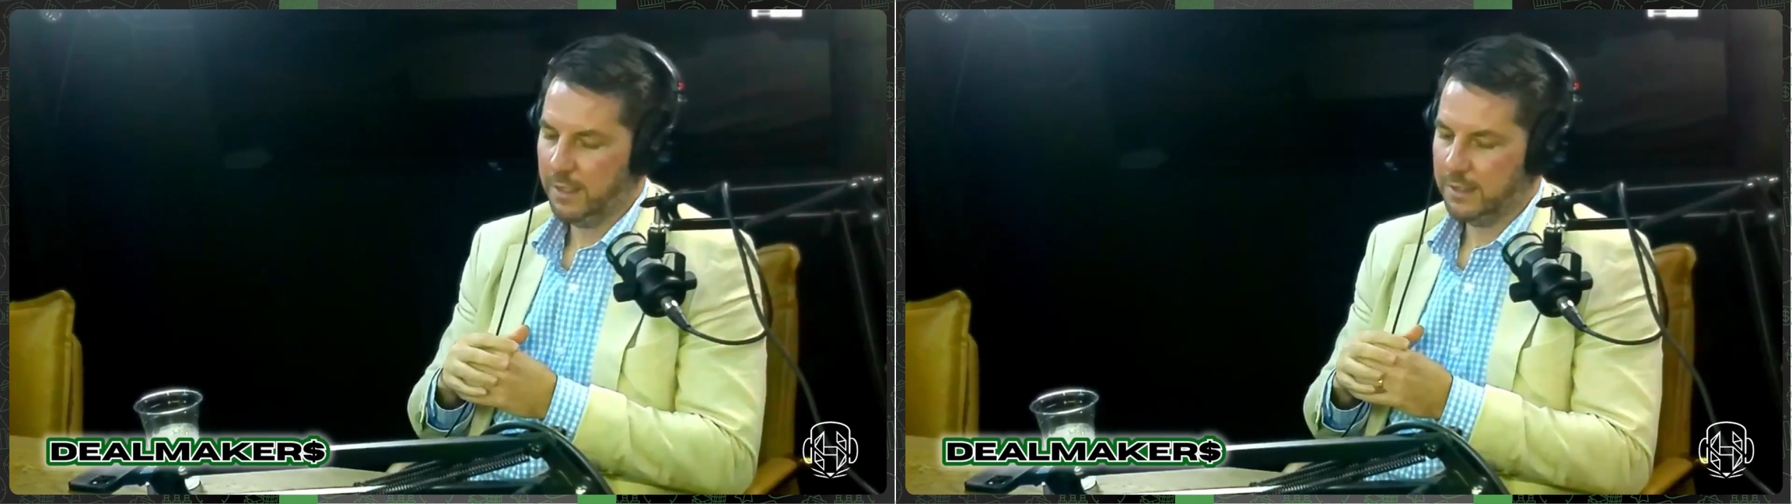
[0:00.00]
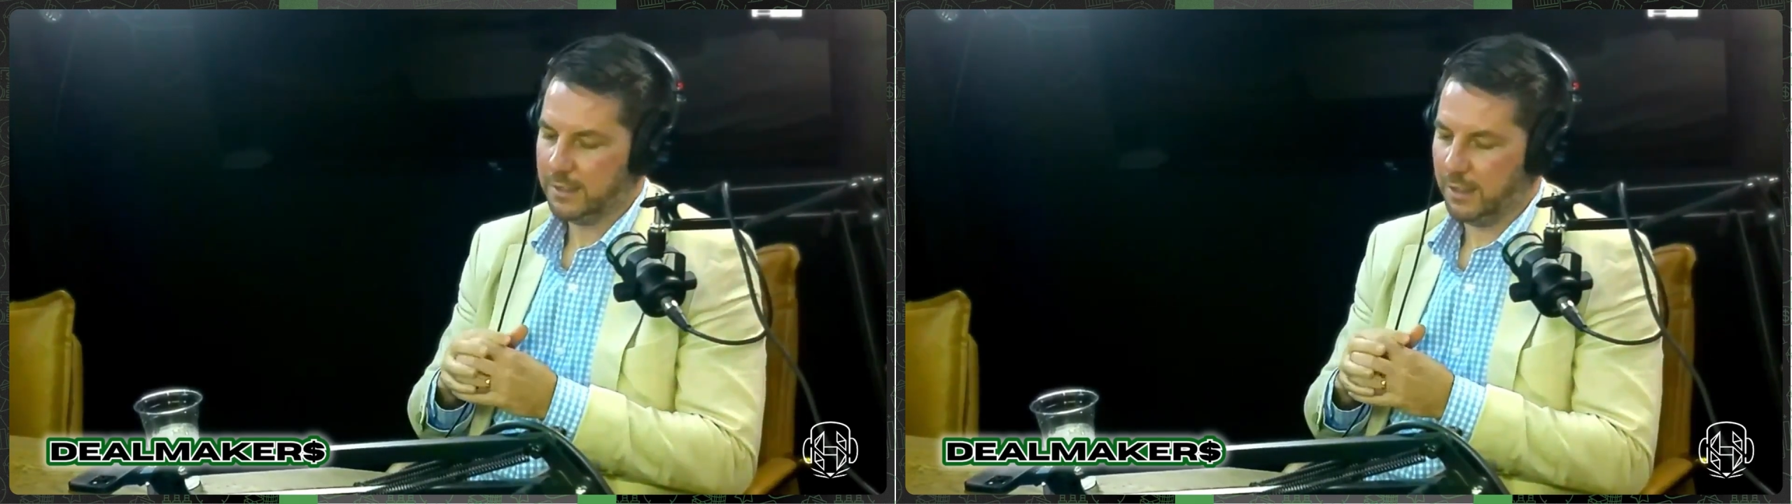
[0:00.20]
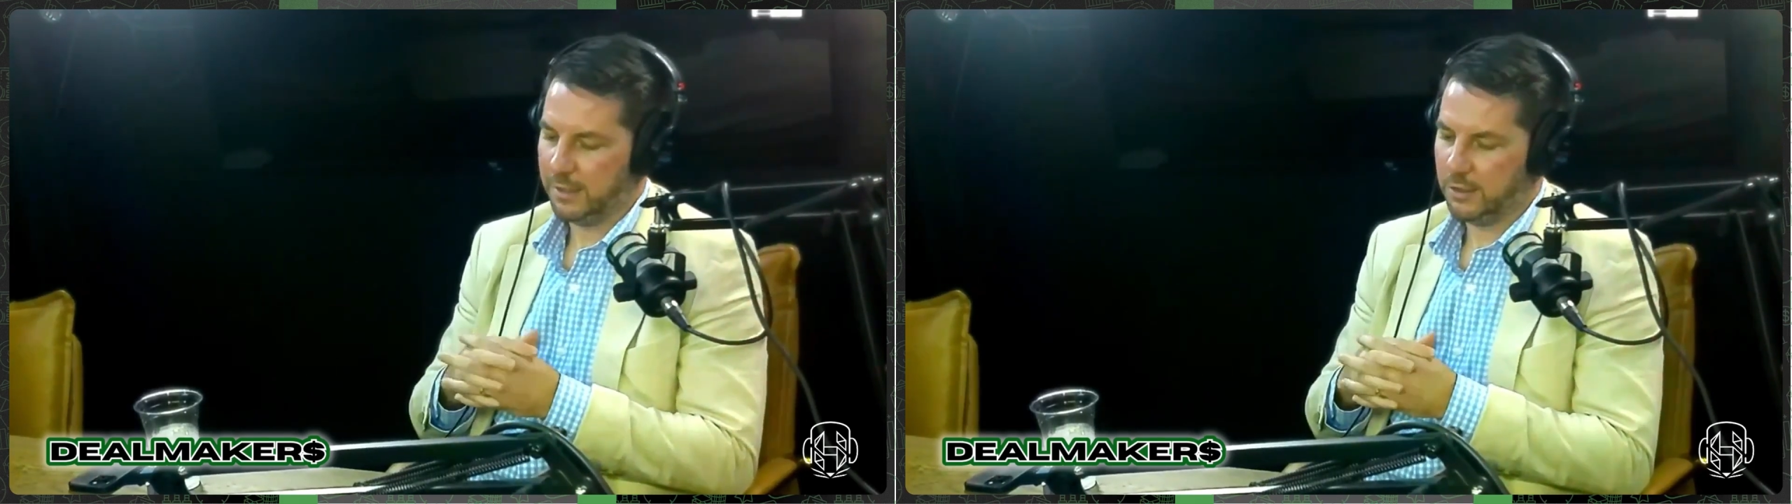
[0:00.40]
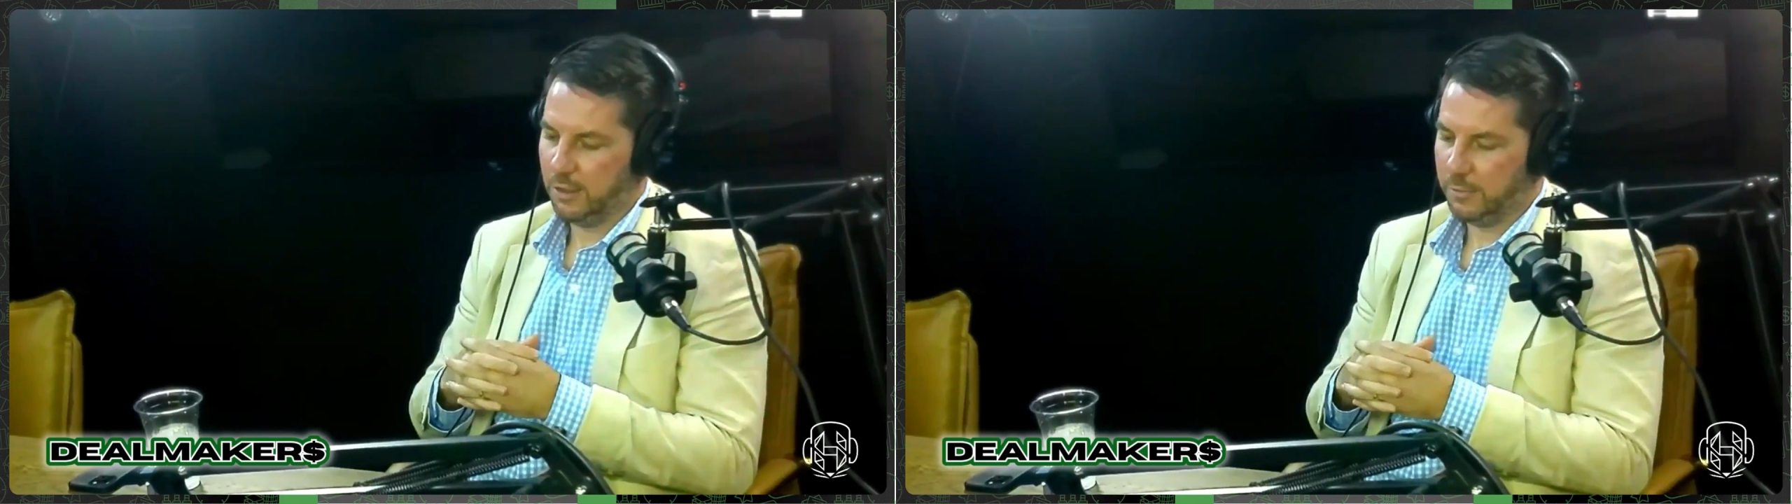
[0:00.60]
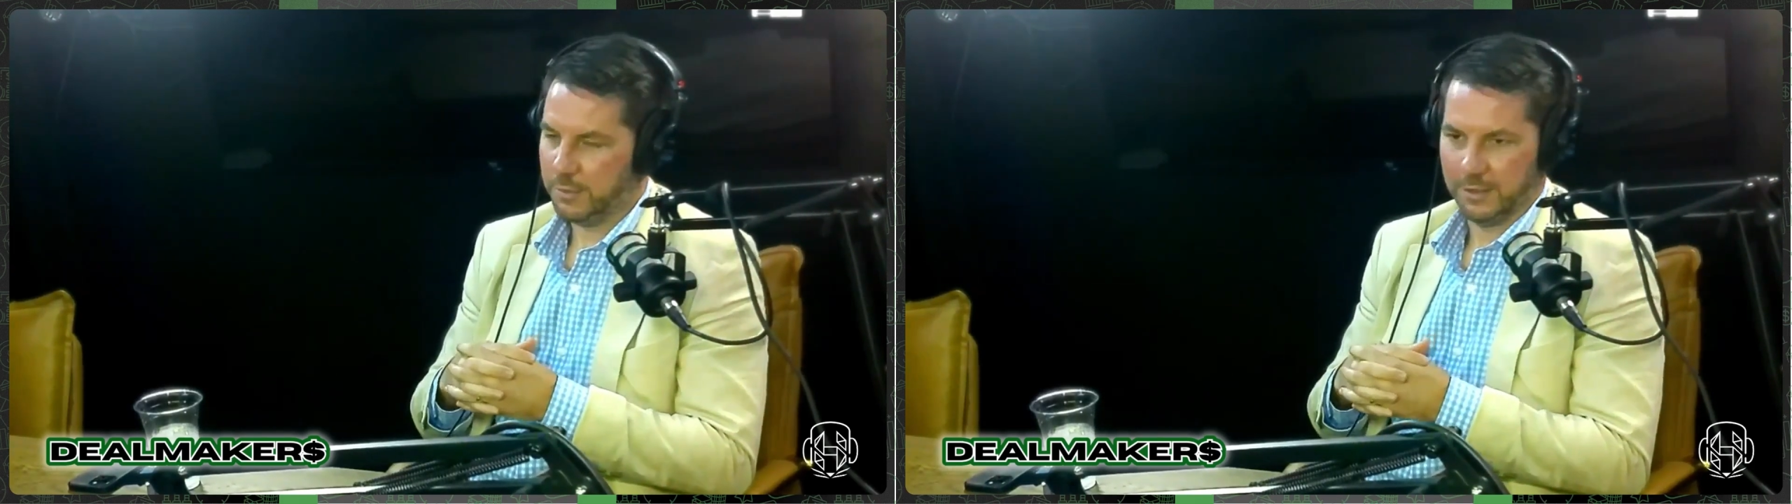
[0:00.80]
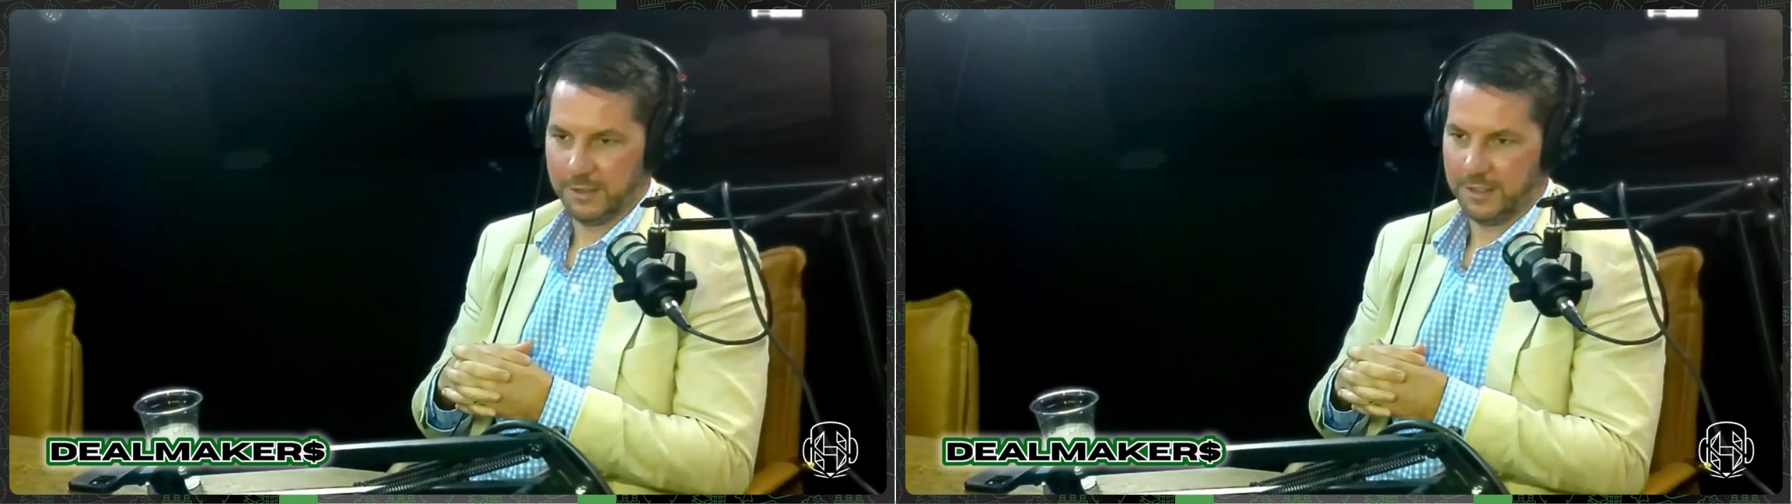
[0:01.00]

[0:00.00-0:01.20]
So I show up to this